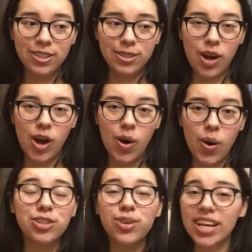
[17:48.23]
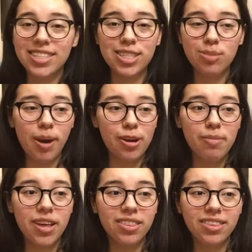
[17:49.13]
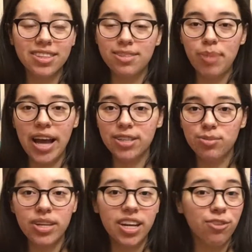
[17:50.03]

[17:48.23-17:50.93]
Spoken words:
So, did you guys see Spider-Man this past week?